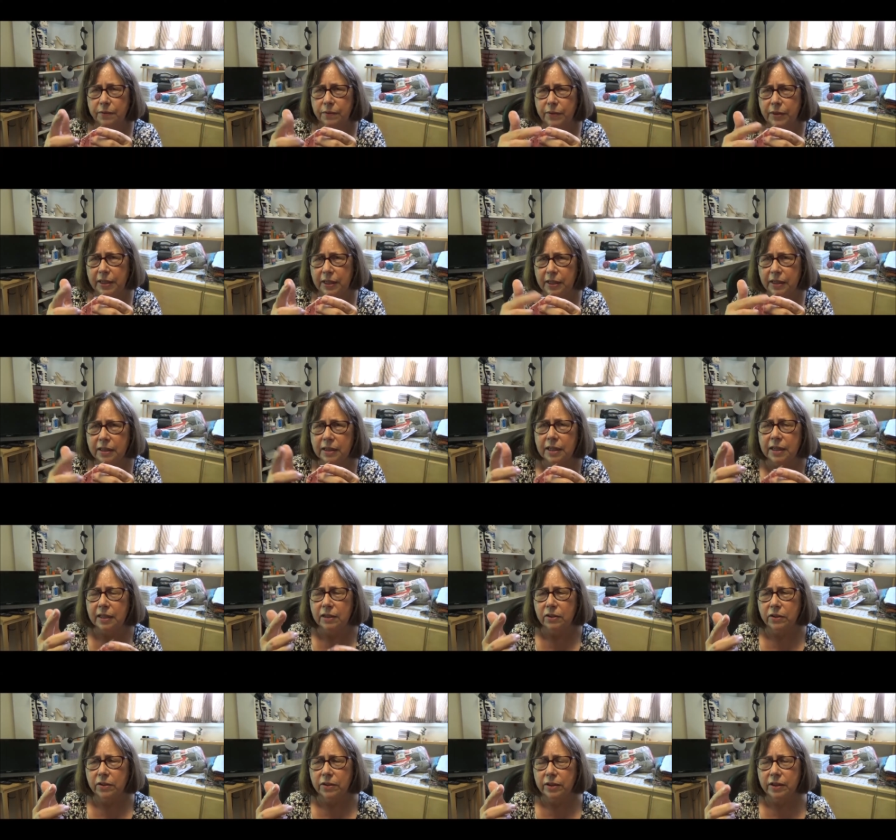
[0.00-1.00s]
these
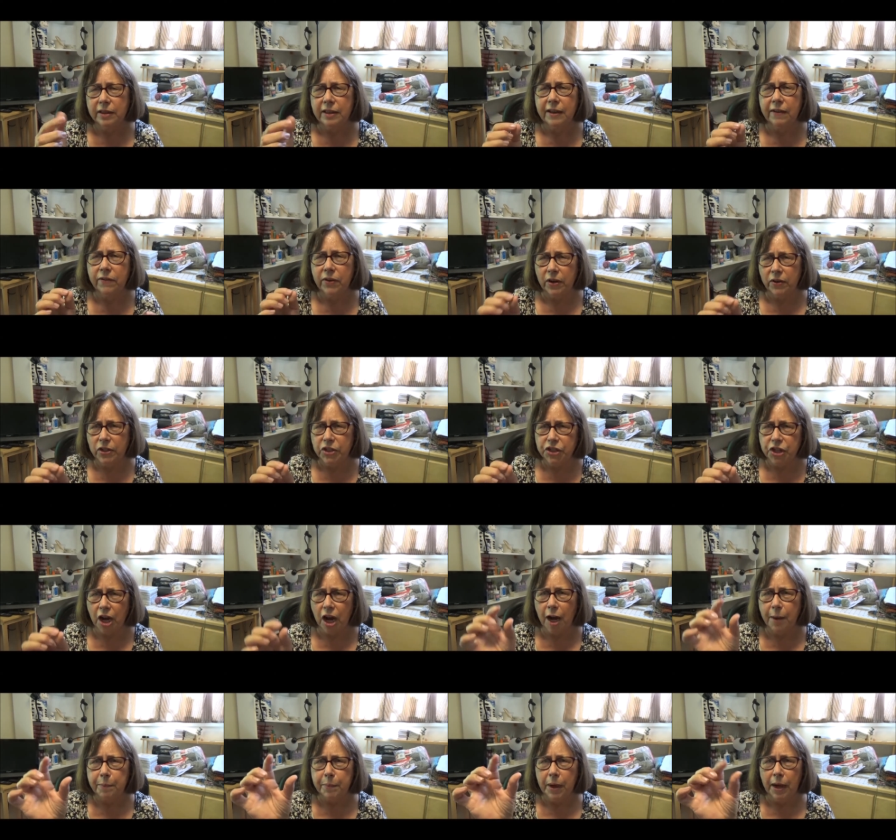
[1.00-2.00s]
needles they're very
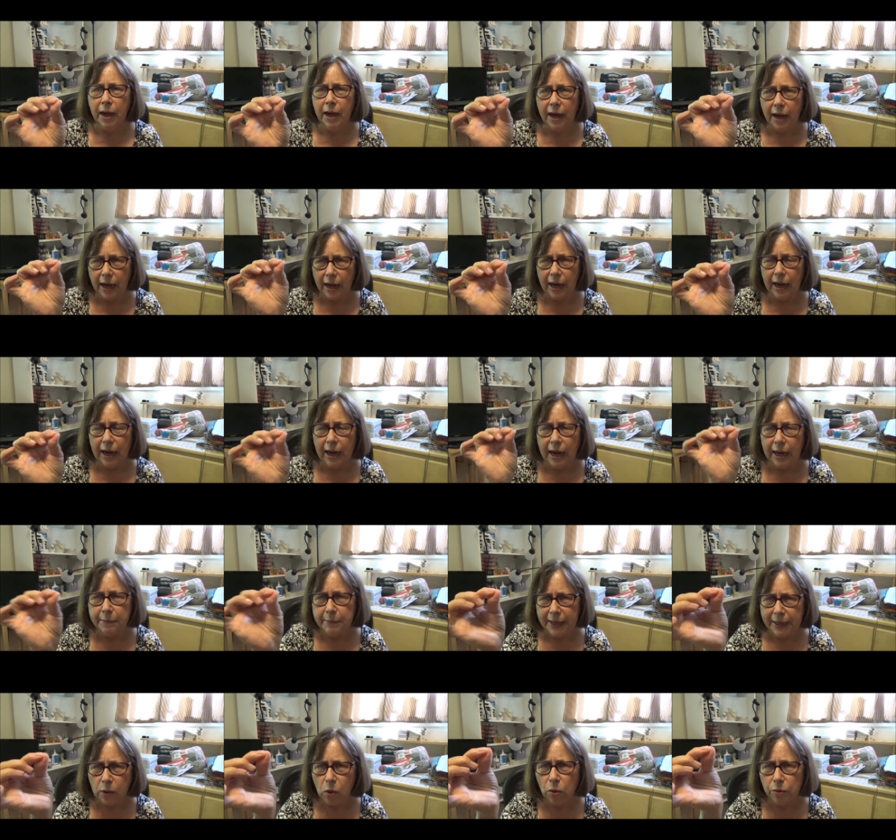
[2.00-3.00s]
sharp I
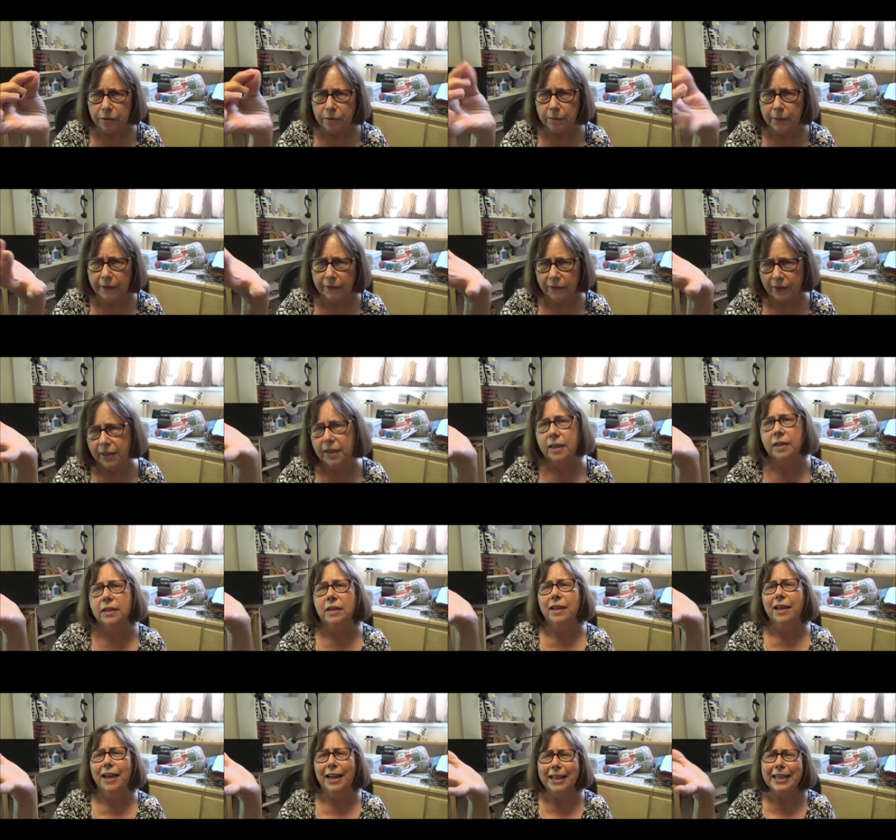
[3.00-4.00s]
make holes in my
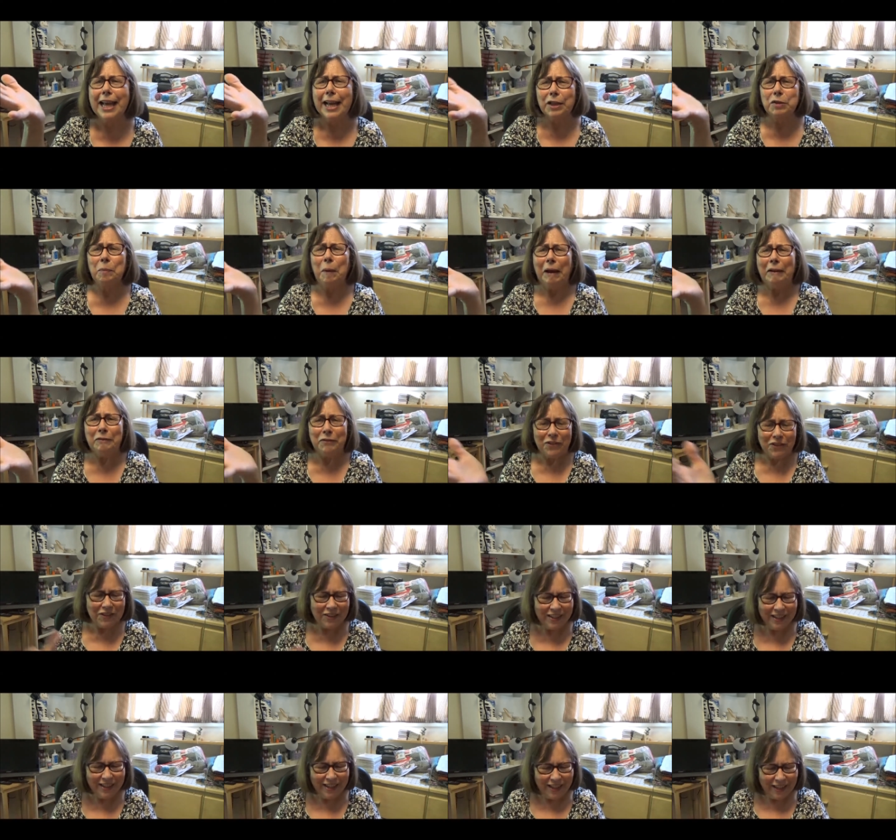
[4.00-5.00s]
fingers and that's
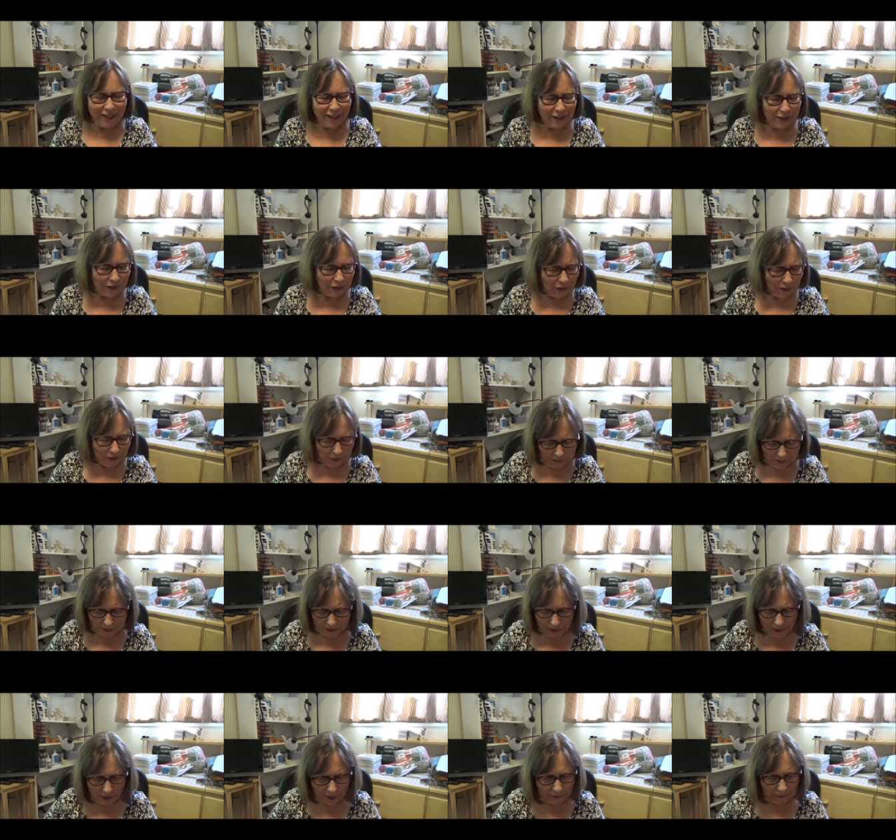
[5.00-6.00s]
painful so
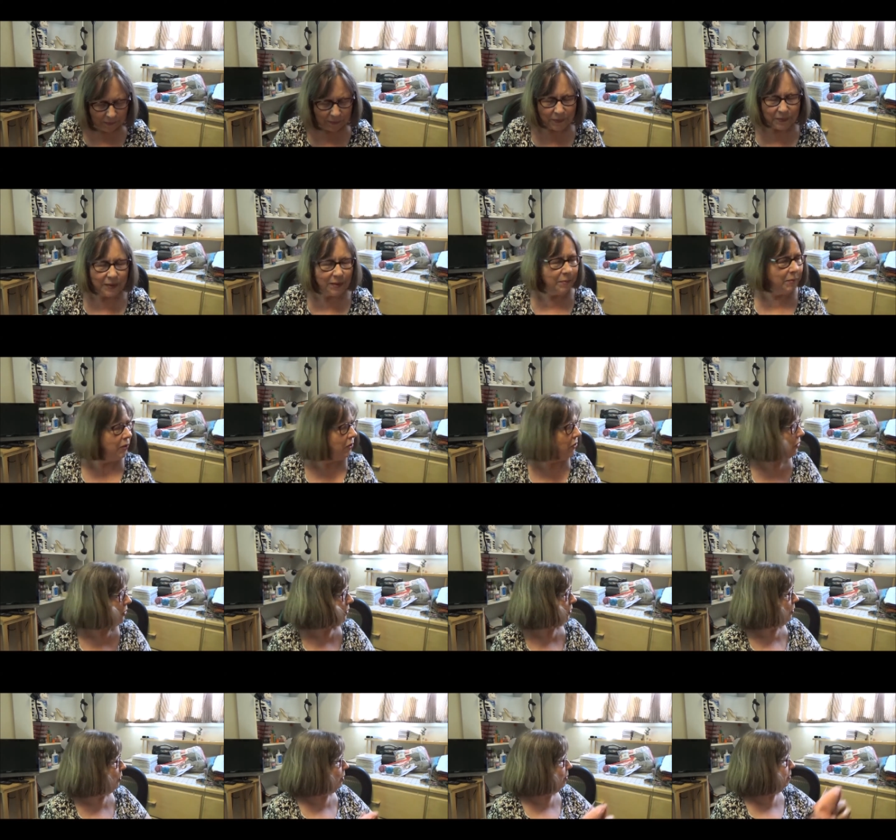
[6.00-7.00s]
um, let me
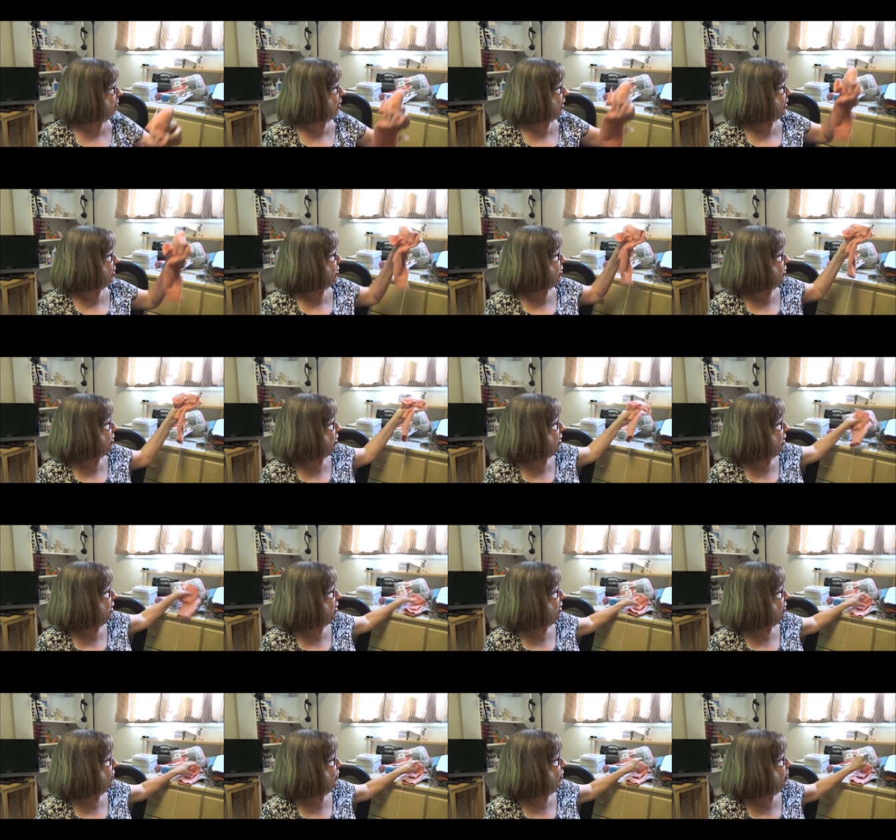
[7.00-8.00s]
show you a picture
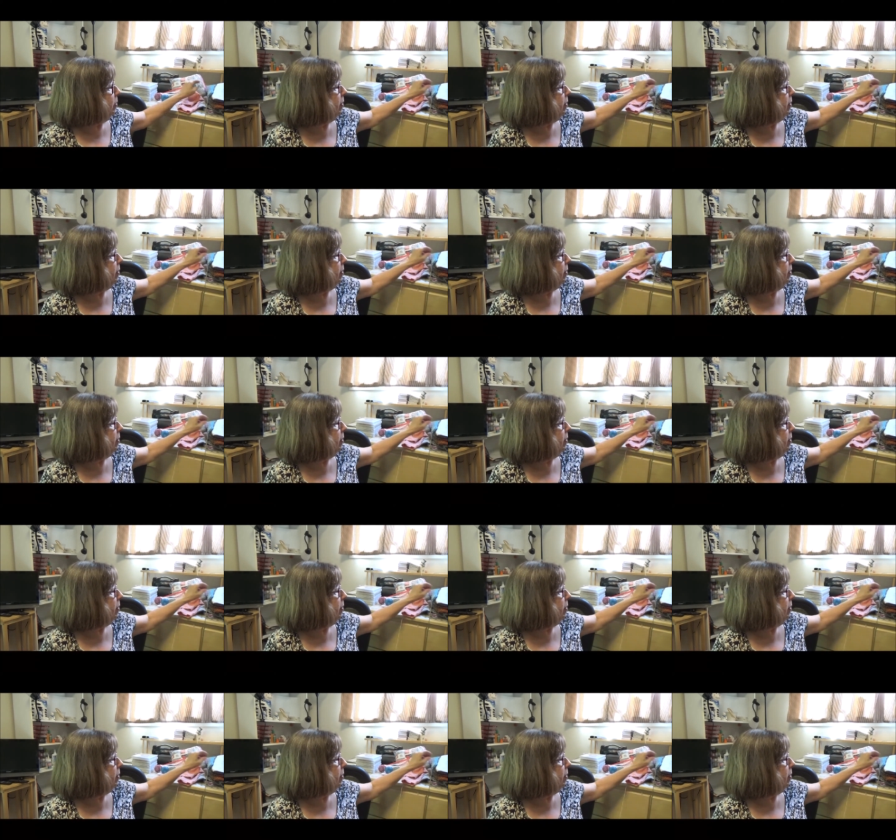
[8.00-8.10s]
of the